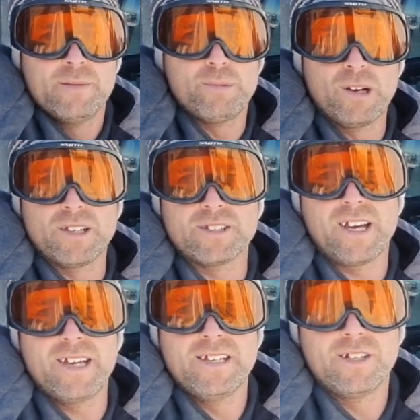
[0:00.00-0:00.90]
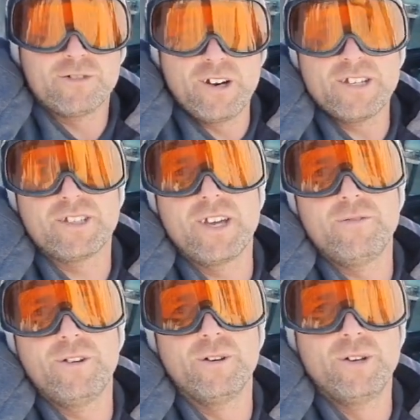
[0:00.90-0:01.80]
Brilliant day, great ski
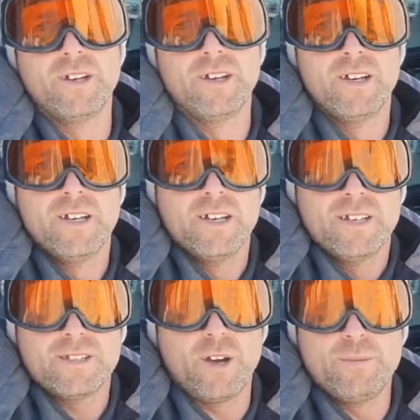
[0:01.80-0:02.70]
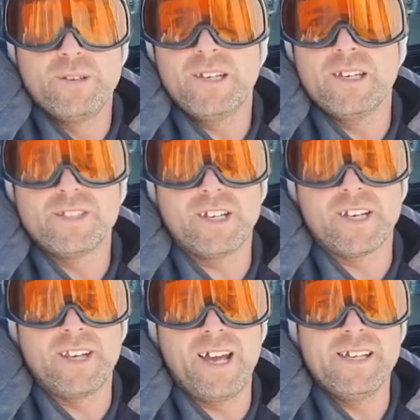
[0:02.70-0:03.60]
field. It's open here,
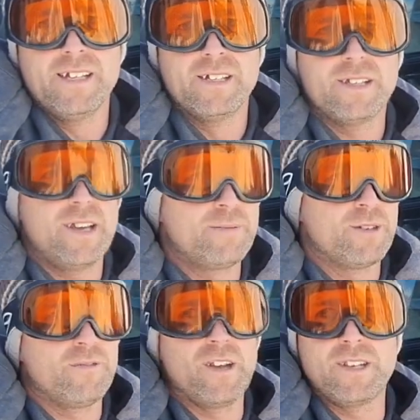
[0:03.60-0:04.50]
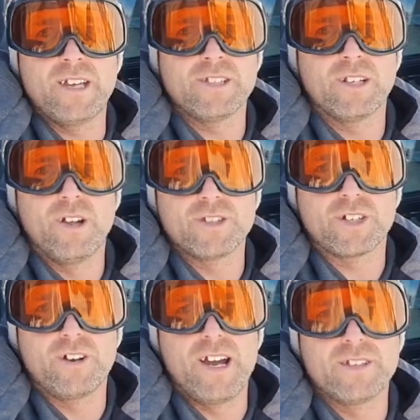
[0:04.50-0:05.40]
second day, absolutely fantastic, lots of
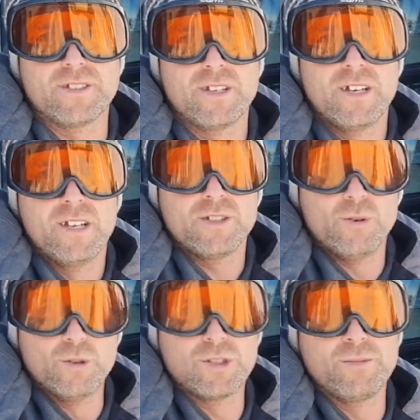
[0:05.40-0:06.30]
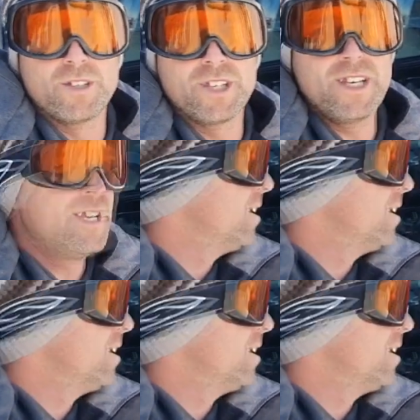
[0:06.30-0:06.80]
crowds, awesome to see.